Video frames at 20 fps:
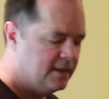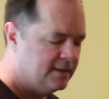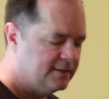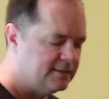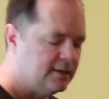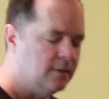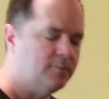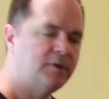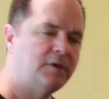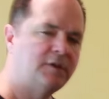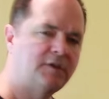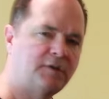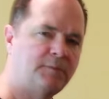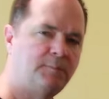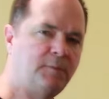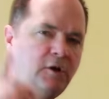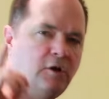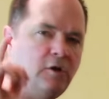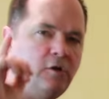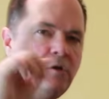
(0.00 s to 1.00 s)
Something
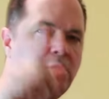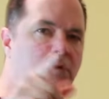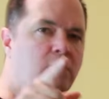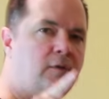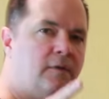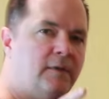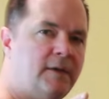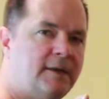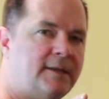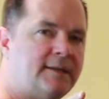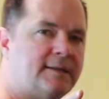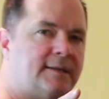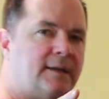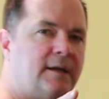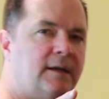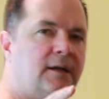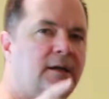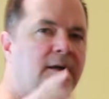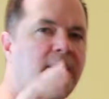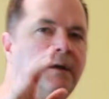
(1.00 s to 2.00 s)
small that's
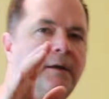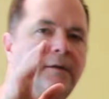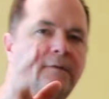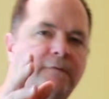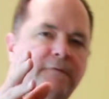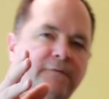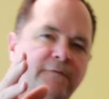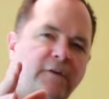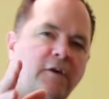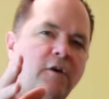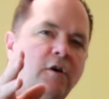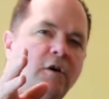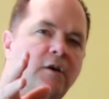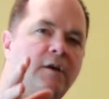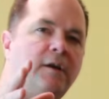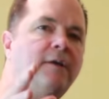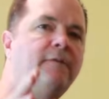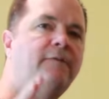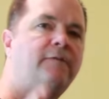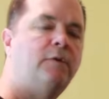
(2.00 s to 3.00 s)
far
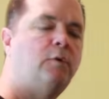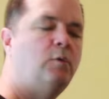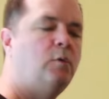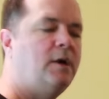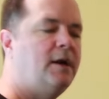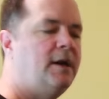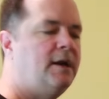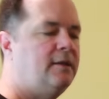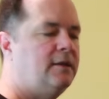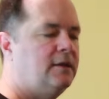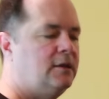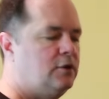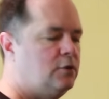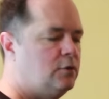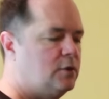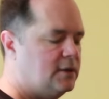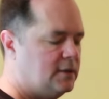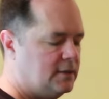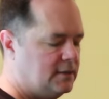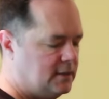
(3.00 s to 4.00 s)
enough away that
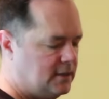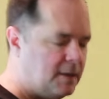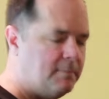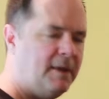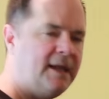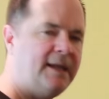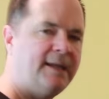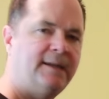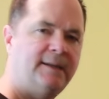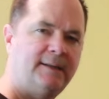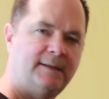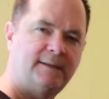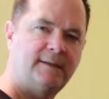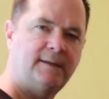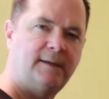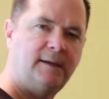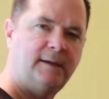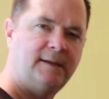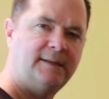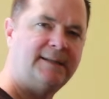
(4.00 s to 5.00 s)
you can make it
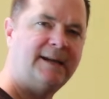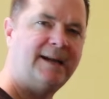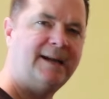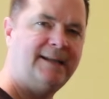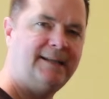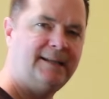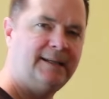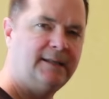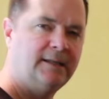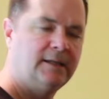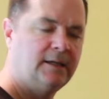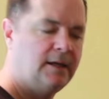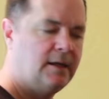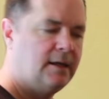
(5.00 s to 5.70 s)
tiny.